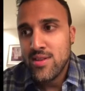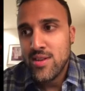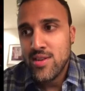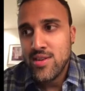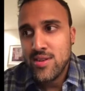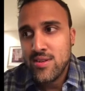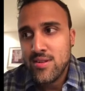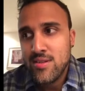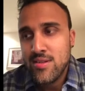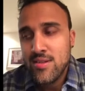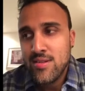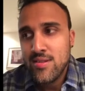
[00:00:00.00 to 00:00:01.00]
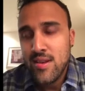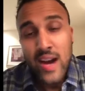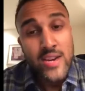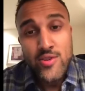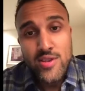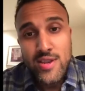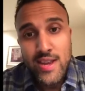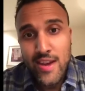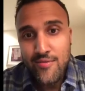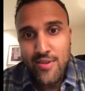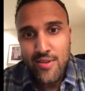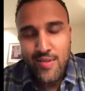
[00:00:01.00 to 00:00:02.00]
session I usually
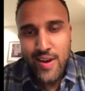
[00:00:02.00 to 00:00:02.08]
never,